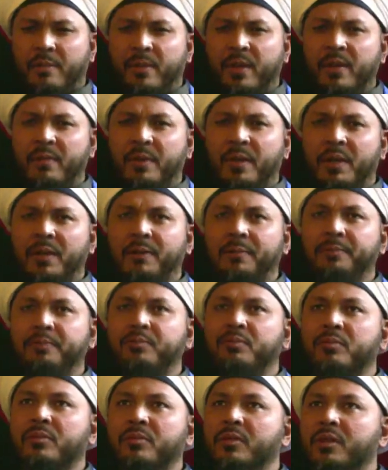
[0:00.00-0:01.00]
And
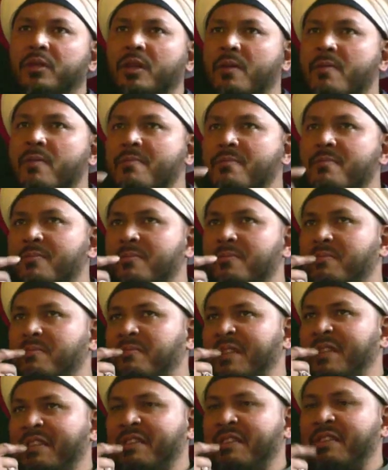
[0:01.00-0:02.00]
people,
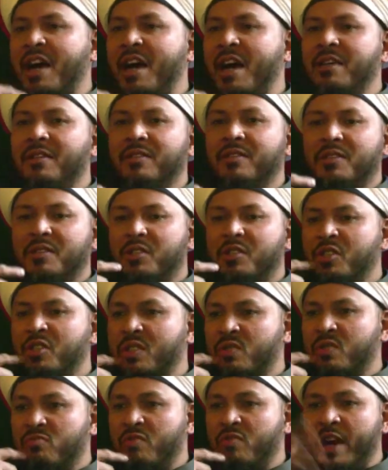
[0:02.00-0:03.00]
their tongues
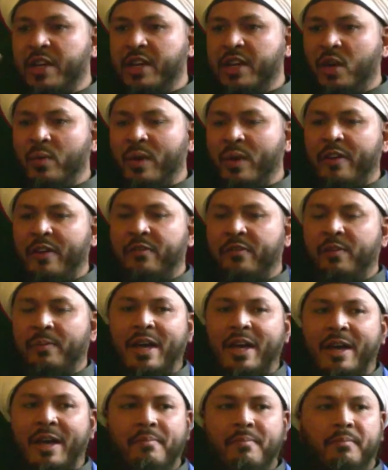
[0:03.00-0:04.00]
just running away from
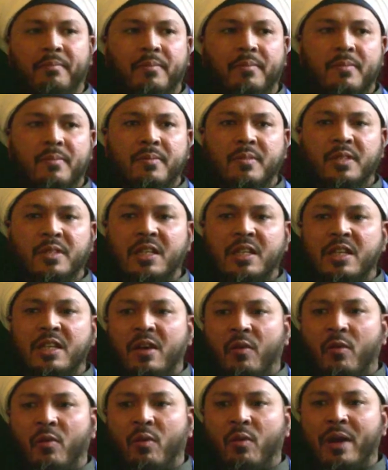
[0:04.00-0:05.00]
them.
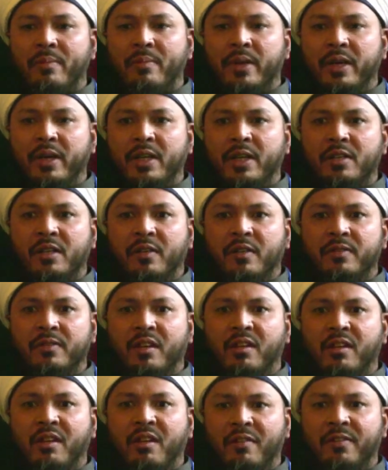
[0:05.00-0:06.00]
1 minute of the
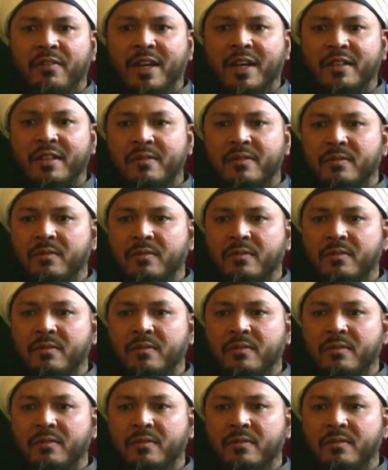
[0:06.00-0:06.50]
ghaflat,